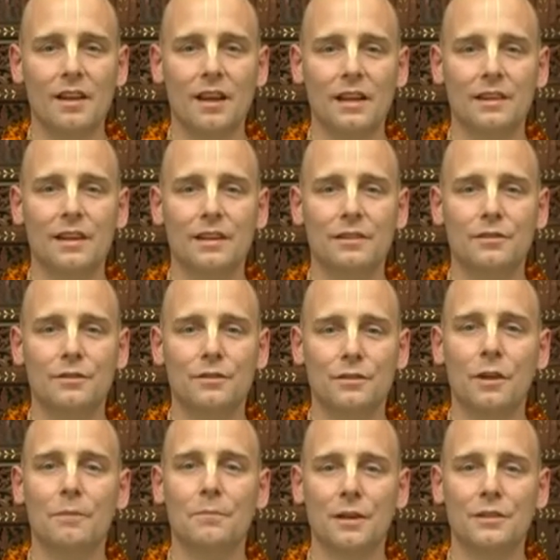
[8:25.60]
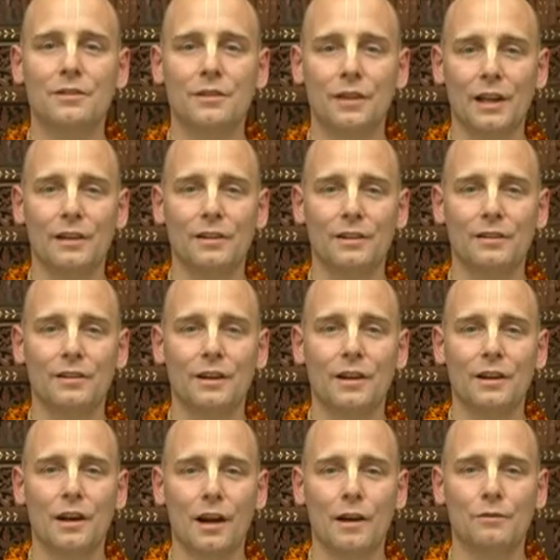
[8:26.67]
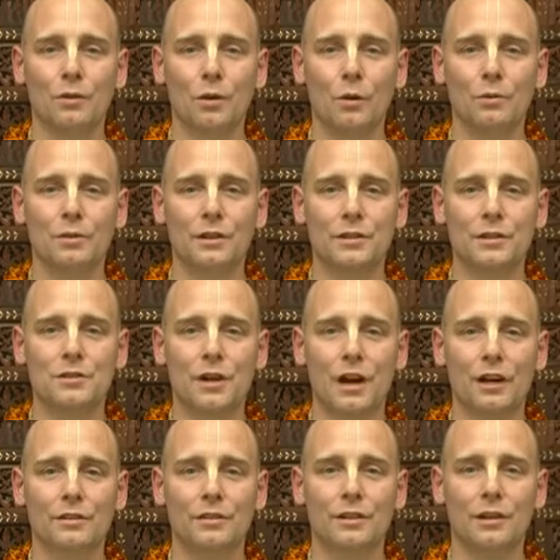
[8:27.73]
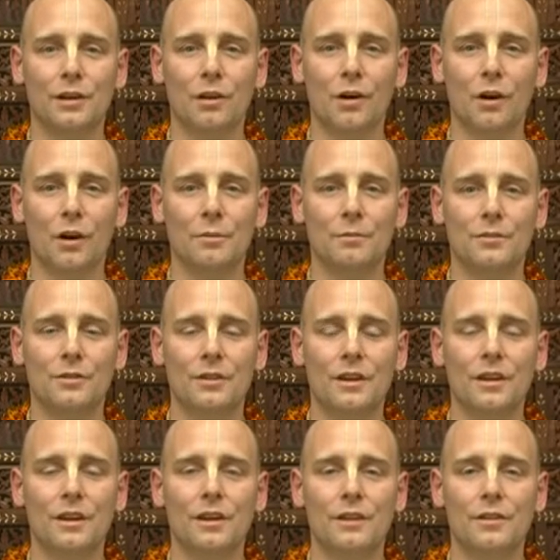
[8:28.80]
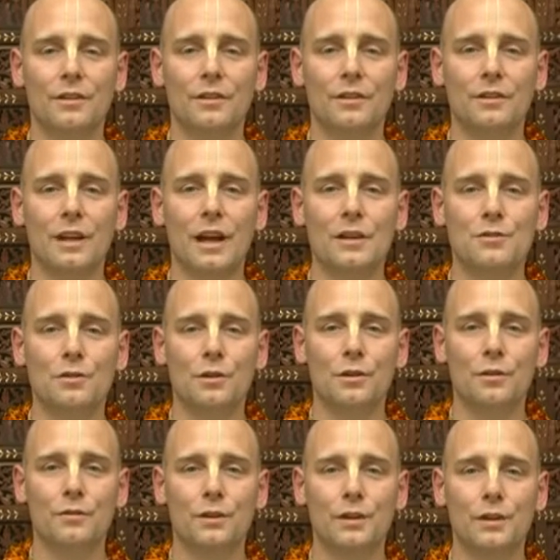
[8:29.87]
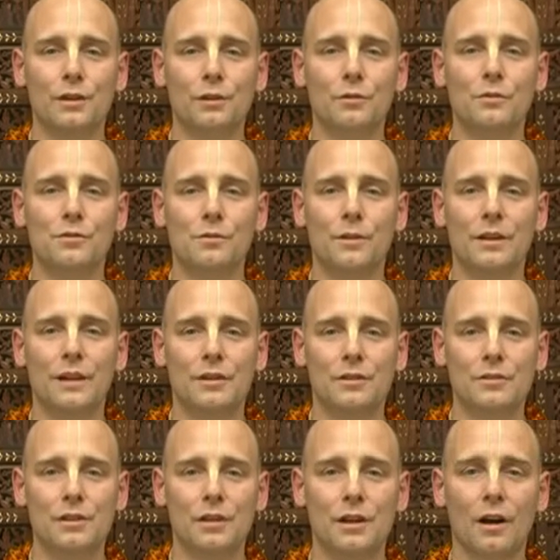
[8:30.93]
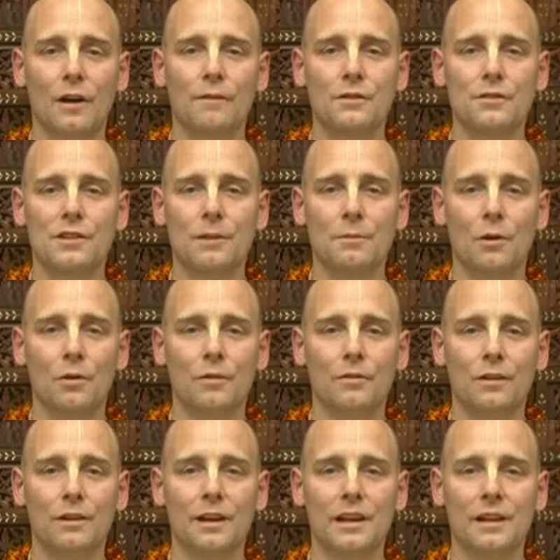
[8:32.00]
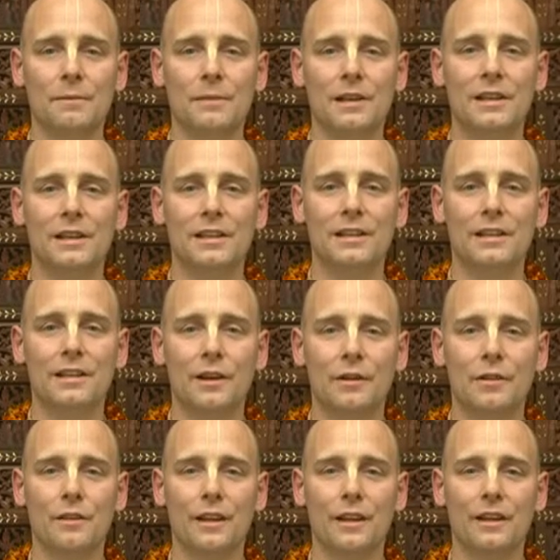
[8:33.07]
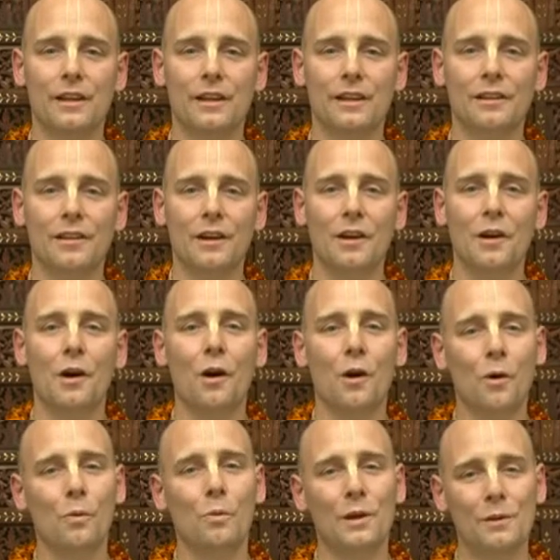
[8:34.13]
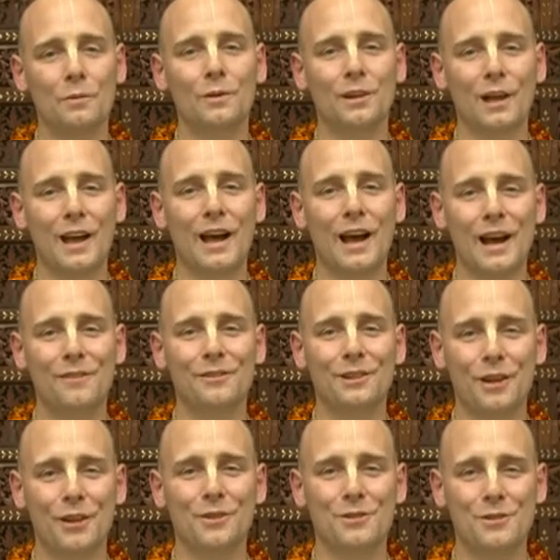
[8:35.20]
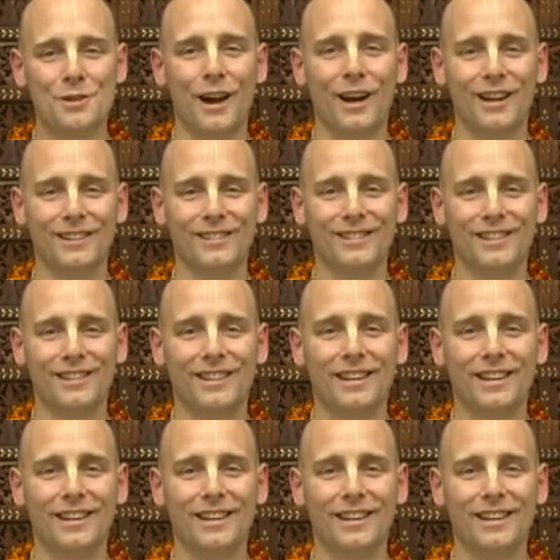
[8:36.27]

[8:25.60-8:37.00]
And then some months later, after holding the child in their arms, the nature of the illusory energy covers them over, and immediately they're thinking, Oh, when will I have another child?